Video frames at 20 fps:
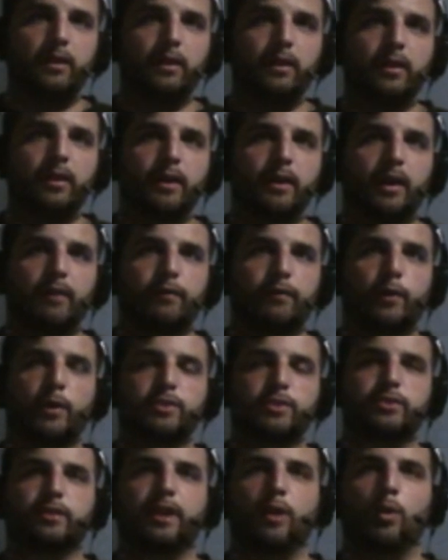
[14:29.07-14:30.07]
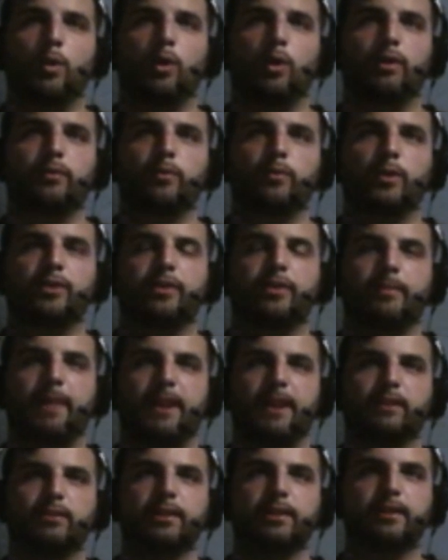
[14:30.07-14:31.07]
unfortunately, Orton wasn't
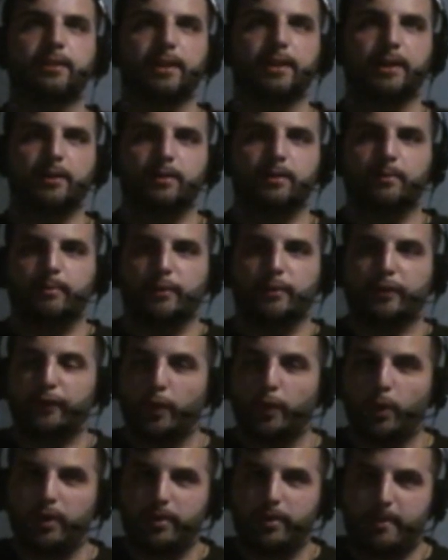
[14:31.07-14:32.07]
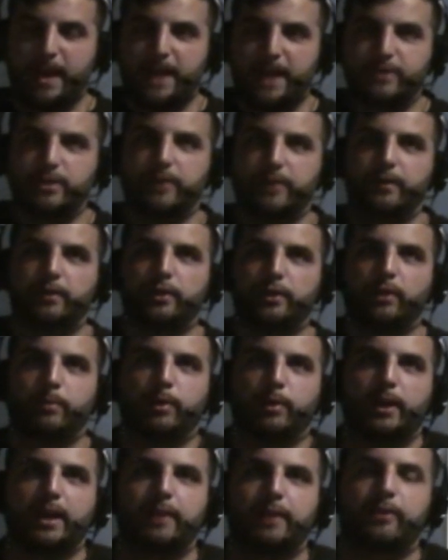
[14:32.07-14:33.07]
medically cleared before the match even took
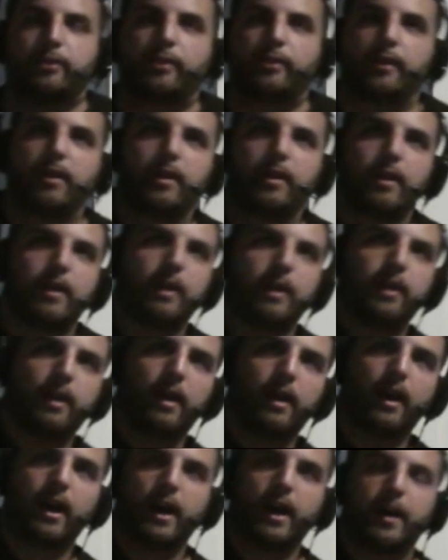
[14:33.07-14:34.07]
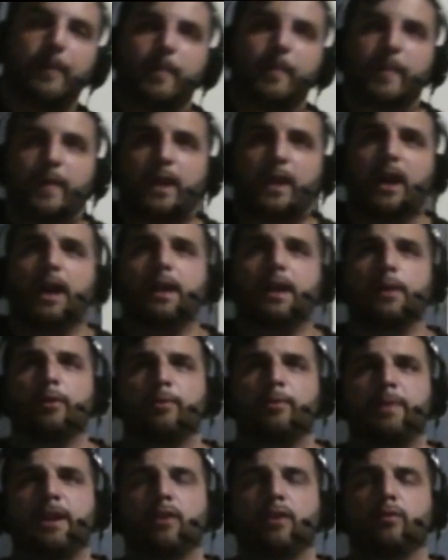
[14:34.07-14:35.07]
place. It was
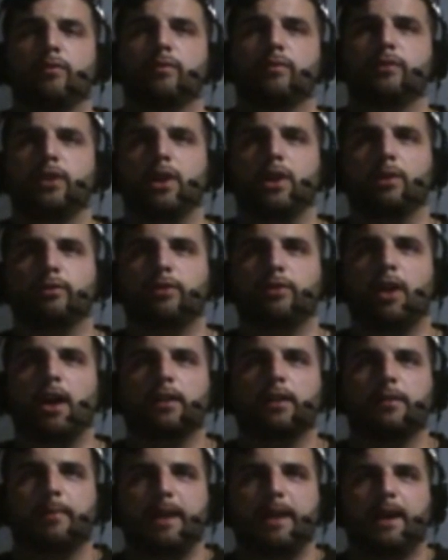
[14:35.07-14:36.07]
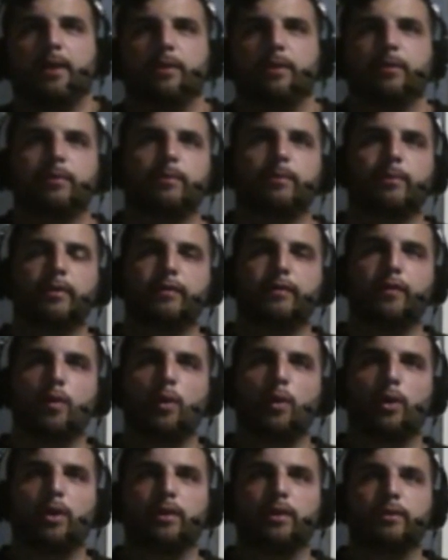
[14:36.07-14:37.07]
being, talked about
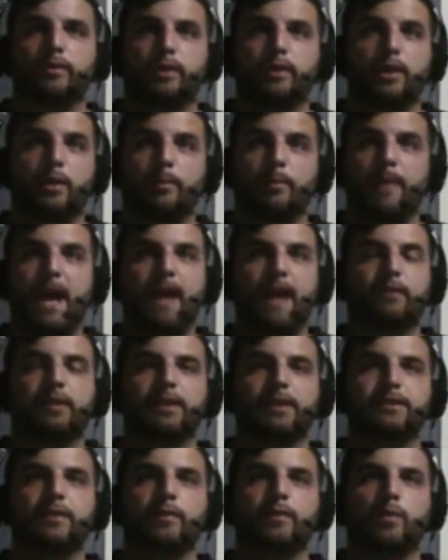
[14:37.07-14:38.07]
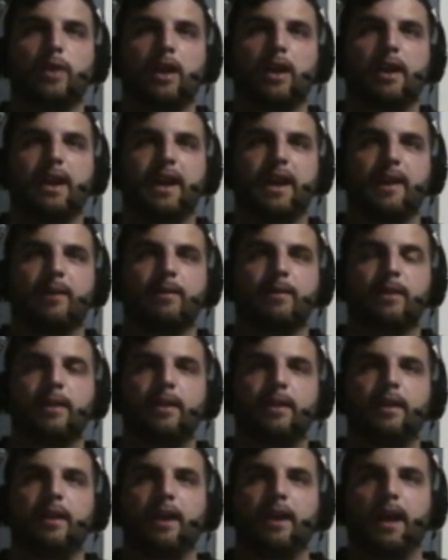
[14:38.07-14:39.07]
before, Backlash even went on air.
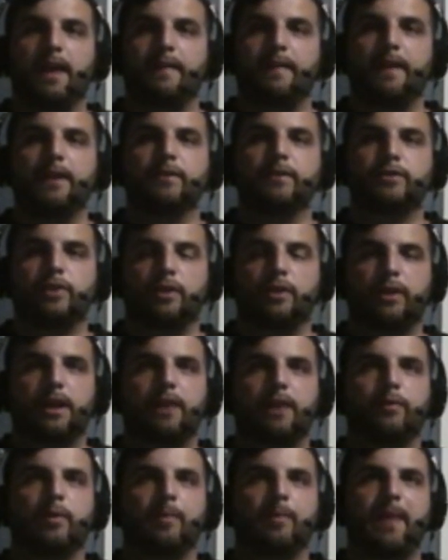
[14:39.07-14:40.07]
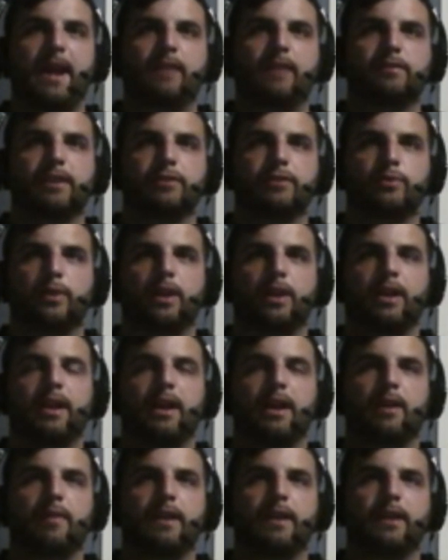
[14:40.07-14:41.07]
And then sure enough, when Backlash went on
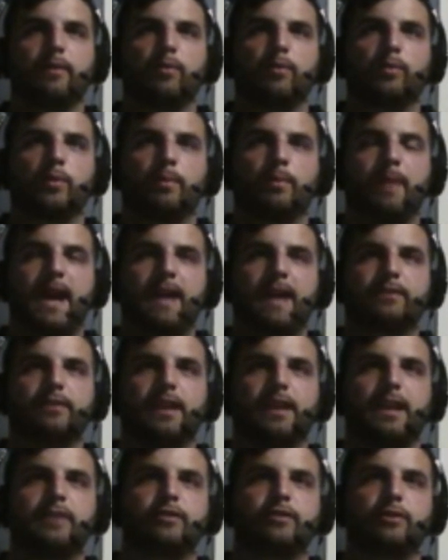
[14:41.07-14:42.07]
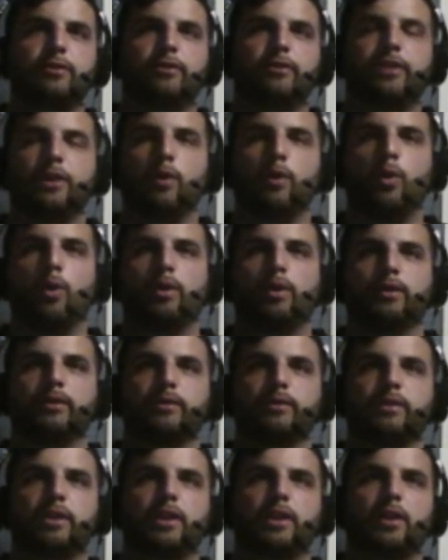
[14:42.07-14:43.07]
air, they were backstage and you see Orton,
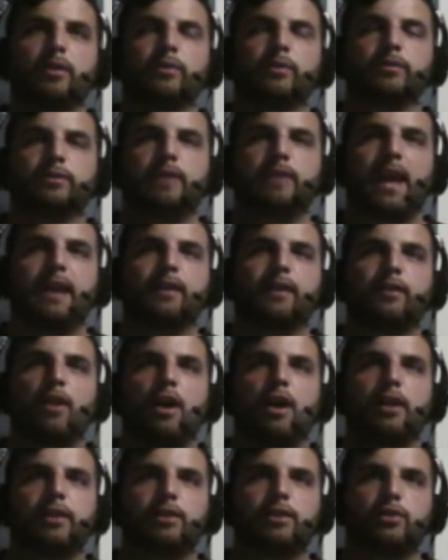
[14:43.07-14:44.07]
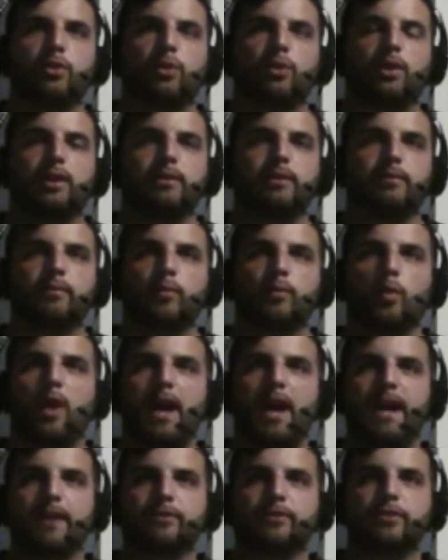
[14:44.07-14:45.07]
leg caught in the door and
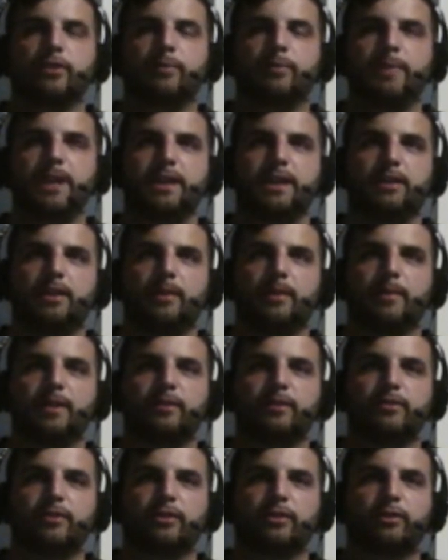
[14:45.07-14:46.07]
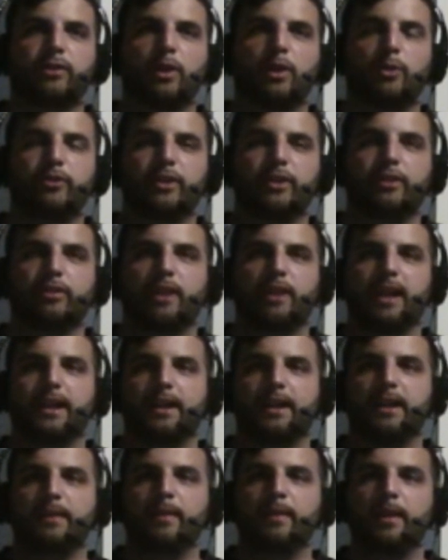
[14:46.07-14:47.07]
Wyatt's just beating him and just closing his leg in
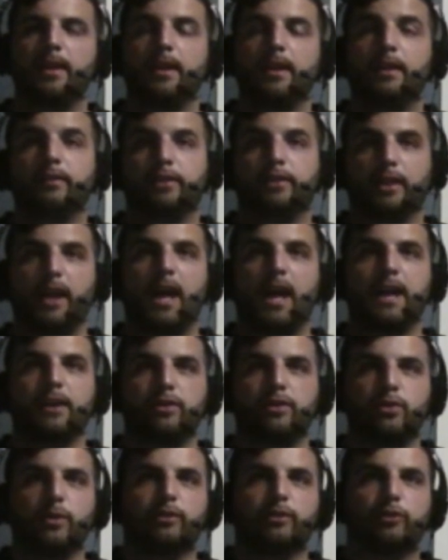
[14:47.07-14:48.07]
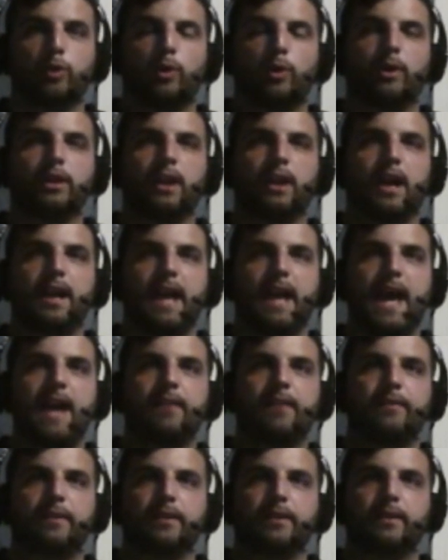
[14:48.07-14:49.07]
it to kind of do a storyline out
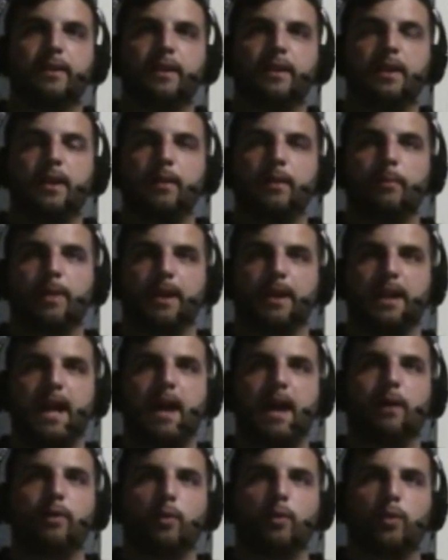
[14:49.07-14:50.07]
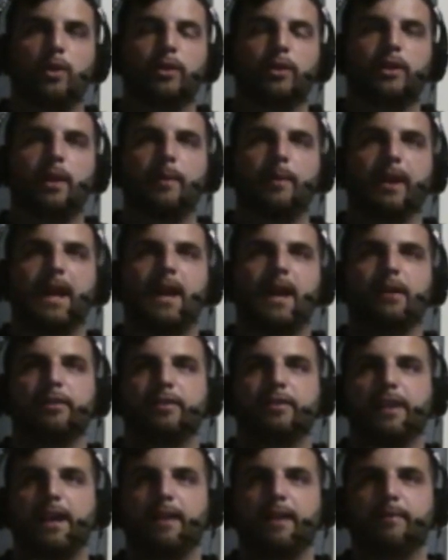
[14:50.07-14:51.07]
of it. But now the word coming out is
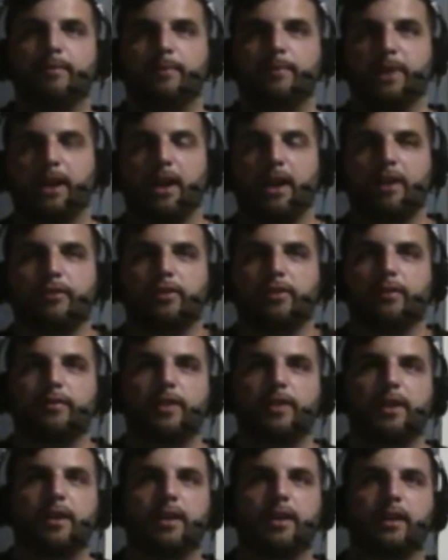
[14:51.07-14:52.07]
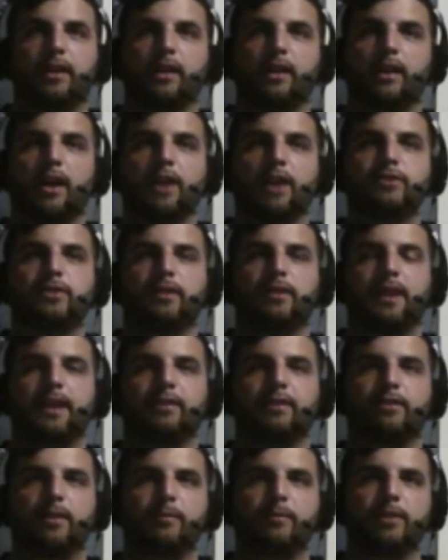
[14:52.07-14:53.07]
that because of the concussion-like
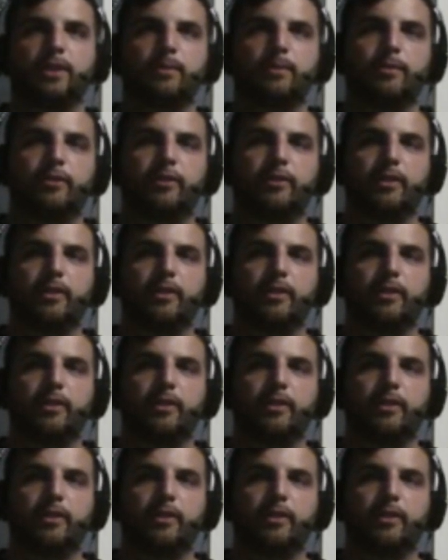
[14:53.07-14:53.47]
symptoms